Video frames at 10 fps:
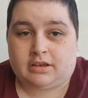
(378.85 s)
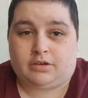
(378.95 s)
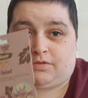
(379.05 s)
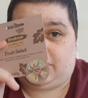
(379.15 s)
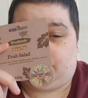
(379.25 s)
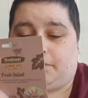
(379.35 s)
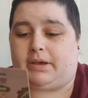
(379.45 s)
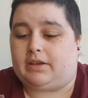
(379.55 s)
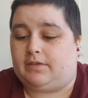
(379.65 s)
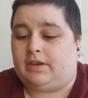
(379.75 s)
I'll read off the
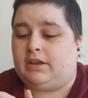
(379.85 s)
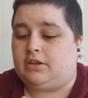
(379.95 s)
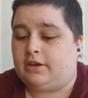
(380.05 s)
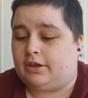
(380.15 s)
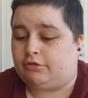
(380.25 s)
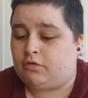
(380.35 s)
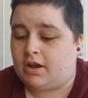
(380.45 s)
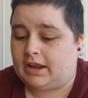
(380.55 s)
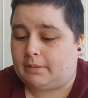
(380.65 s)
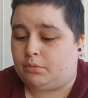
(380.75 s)
back of here, you get
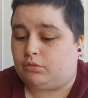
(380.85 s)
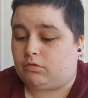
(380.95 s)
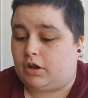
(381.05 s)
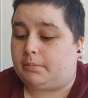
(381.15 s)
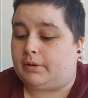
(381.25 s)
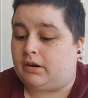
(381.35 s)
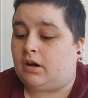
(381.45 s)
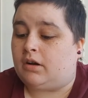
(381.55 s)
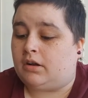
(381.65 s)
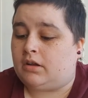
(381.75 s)
dried apple, dried
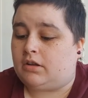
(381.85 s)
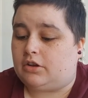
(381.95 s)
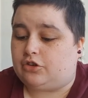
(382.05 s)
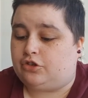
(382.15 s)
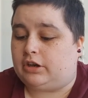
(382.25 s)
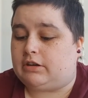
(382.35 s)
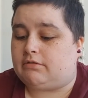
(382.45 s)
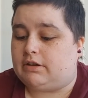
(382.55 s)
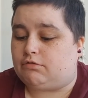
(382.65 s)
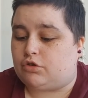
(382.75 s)
banana,
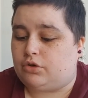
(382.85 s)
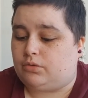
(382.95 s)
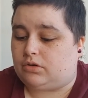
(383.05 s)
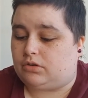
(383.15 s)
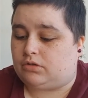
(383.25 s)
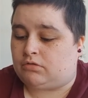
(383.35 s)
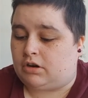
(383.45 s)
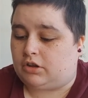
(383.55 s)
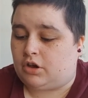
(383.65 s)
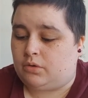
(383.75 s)
chicory root,
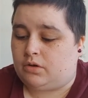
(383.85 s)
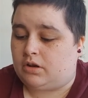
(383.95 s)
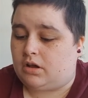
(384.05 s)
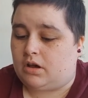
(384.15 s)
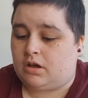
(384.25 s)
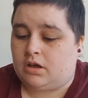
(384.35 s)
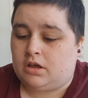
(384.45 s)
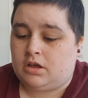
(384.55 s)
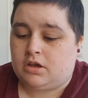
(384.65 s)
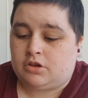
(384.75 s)
dried coconut,
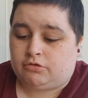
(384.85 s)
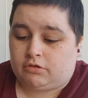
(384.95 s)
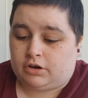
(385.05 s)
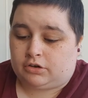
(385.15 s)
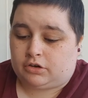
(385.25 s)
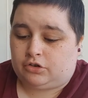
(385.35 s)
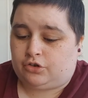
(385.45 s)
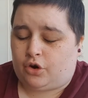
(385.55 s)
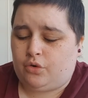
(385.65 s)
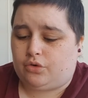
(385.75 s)
dried
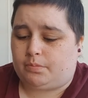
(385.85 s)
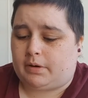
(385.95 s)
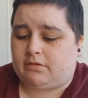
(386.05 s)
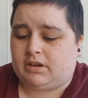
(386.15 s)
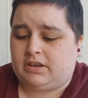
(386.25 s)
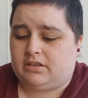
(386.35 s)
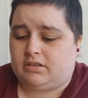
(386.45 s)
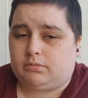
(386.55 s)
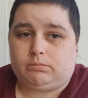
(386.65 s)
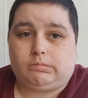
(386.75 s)
chokeberries.
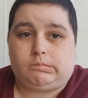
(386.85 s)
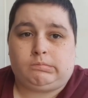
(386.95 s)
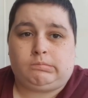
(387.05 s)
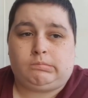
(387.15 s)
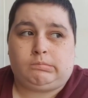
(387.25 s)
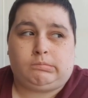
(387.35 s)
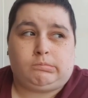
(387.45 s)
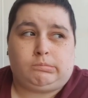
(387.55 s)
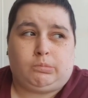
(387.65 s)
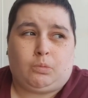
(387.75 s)

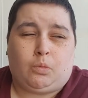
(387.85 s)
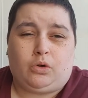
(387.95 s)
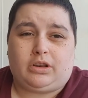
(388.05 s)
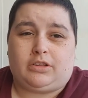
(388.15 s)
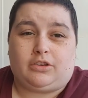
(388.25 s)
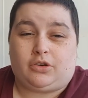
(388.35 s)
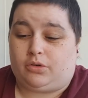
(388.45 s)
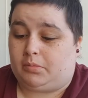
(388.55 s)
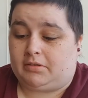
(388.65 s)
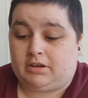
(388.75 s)
What is a
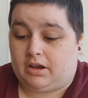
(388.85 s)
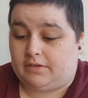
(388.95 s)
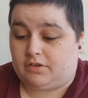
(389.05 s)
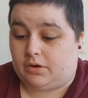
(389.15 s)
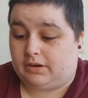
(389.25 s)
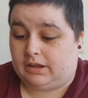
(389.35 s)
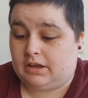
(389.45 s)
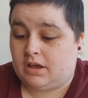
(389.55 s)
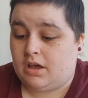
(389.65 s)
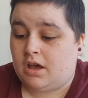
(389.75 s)
chokeberry? I have no
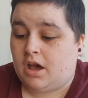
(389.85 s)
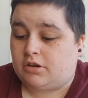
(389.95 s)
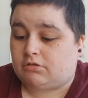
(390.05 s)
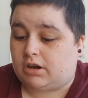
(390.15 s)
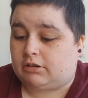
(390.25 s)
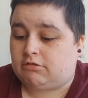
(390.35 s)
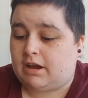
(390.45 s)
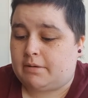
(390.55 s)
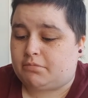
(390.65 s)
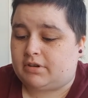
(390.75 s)
idea. Dried
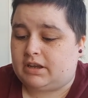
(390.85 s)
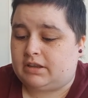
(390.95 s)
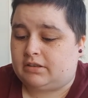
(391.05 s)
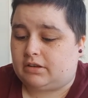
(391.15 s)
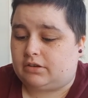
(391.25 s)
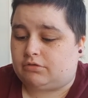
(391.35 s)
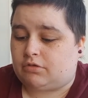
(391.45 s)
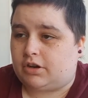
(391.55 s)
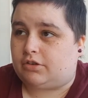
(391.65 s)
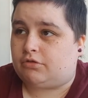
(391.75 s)
cranberries,
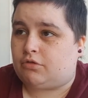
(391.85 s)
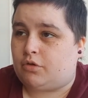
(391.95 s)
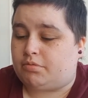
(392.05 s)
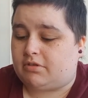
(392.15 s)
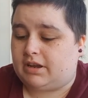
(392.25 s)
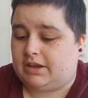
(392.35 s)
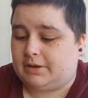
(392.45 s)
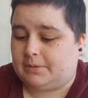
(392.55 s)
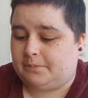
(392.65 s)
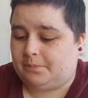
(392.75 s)
dried strawberry.